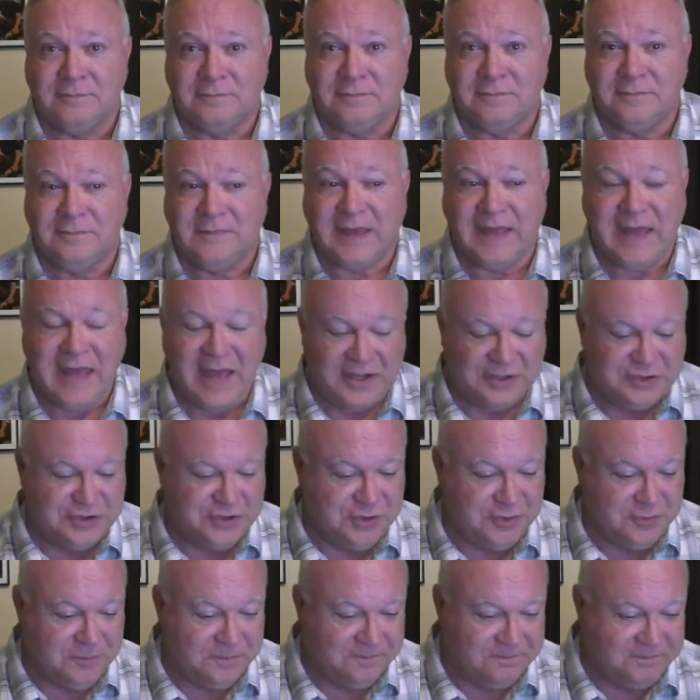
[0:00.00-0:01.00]
to catch
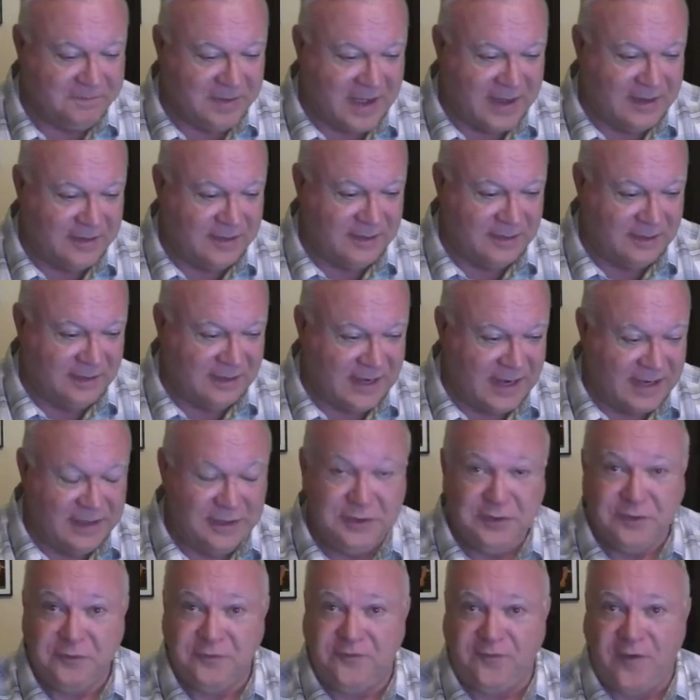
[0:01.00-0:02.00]
you by letting
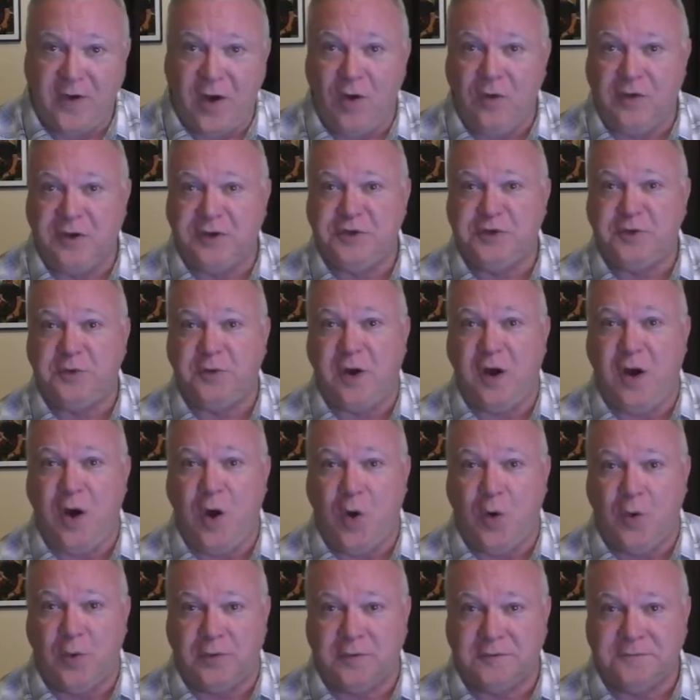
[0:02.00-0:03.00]
you fall into a
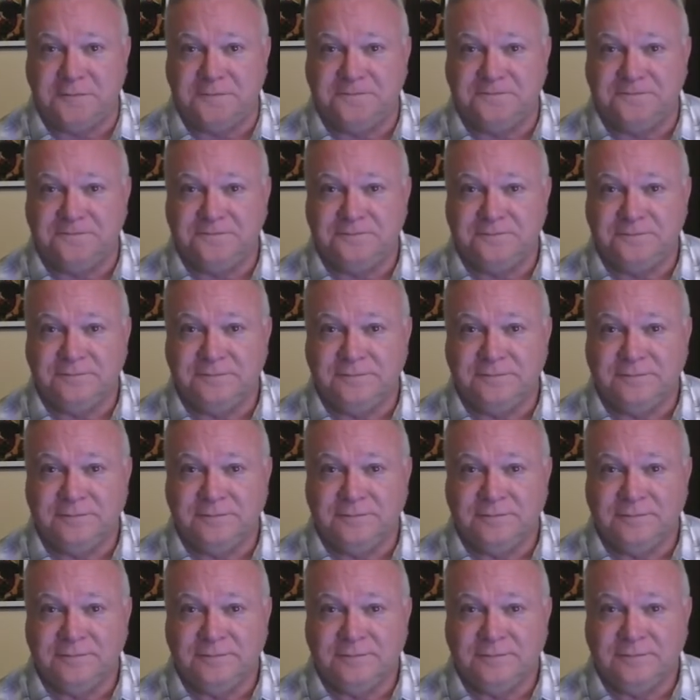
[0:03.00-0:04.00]
hole,
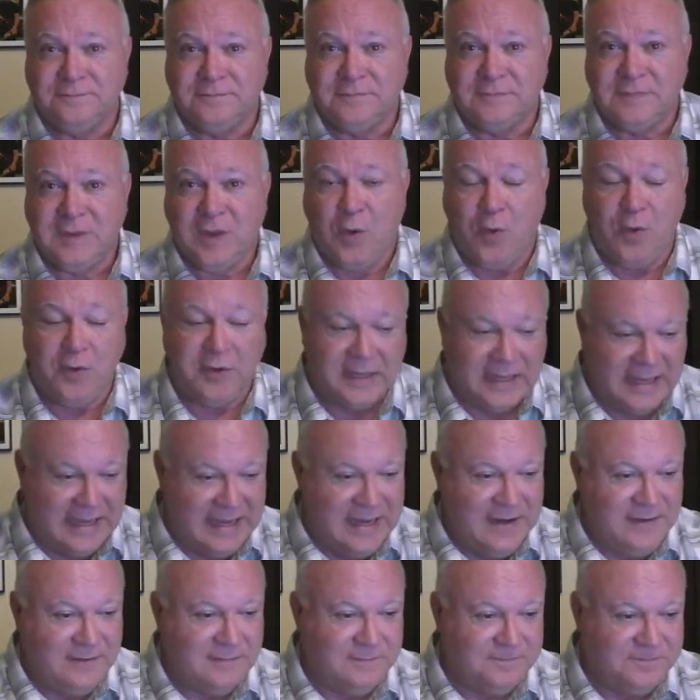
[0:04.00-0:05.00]
or to
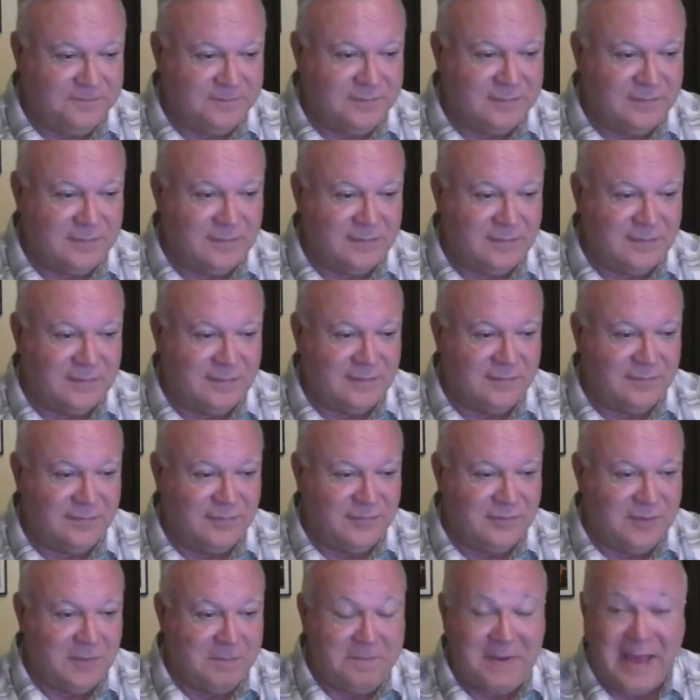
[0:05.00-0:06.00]
eat
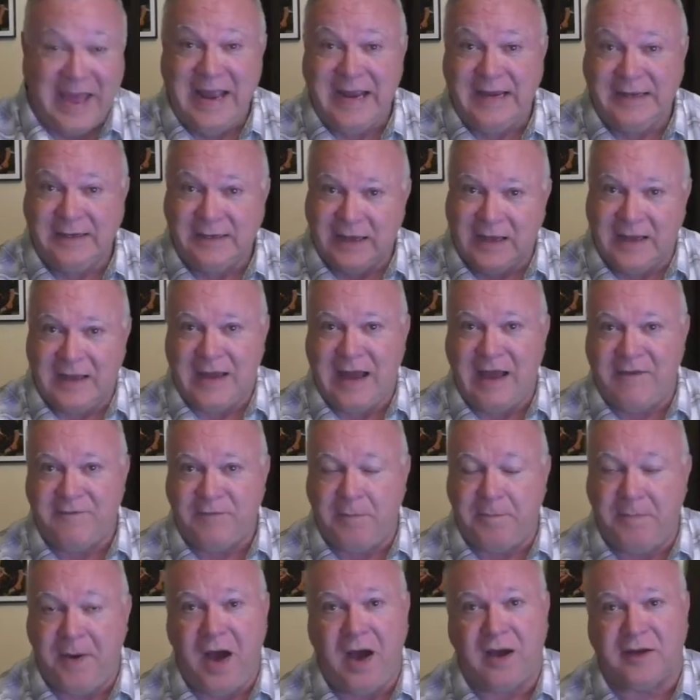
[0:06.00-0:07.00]
the bait and have a
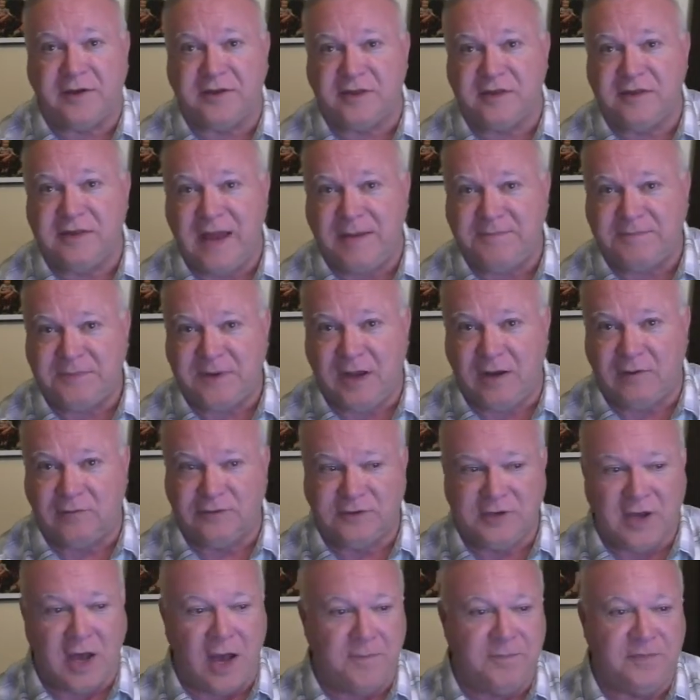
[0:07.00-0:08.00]
box snapped on
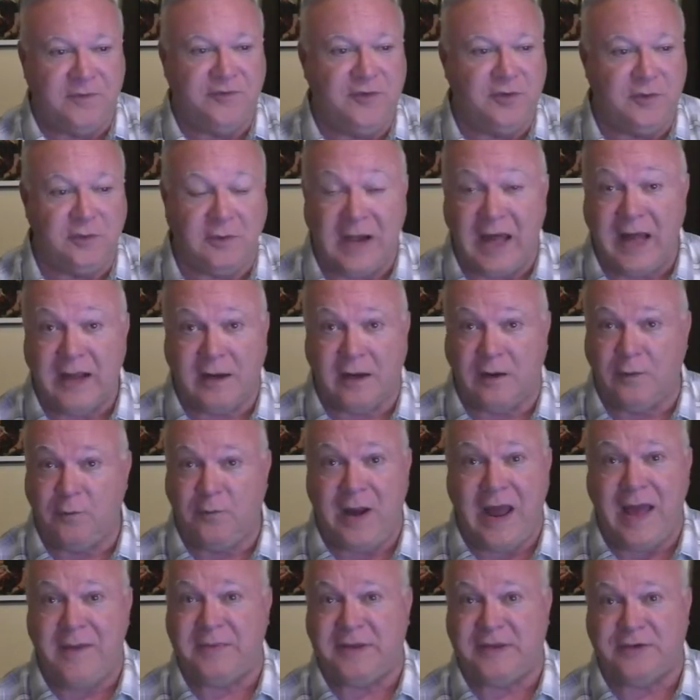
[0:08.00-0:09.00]
top of you like a
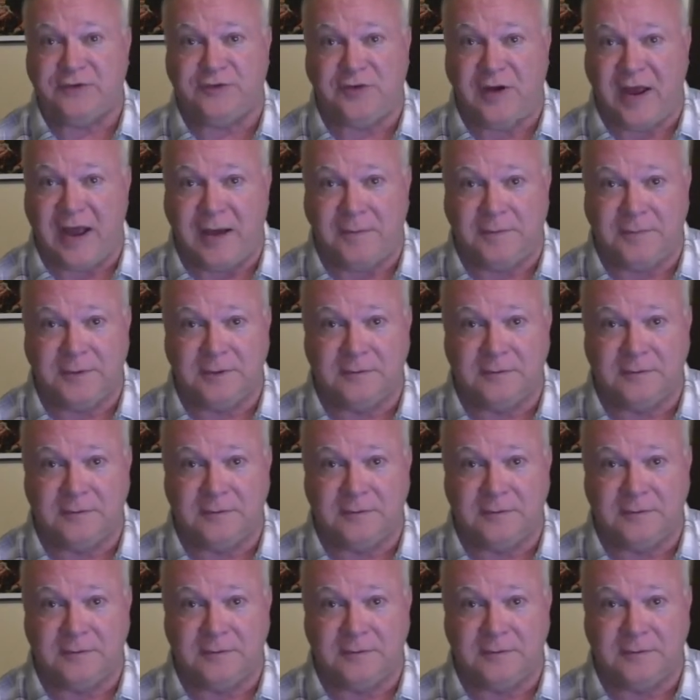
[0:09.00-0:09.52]
rabbit trap.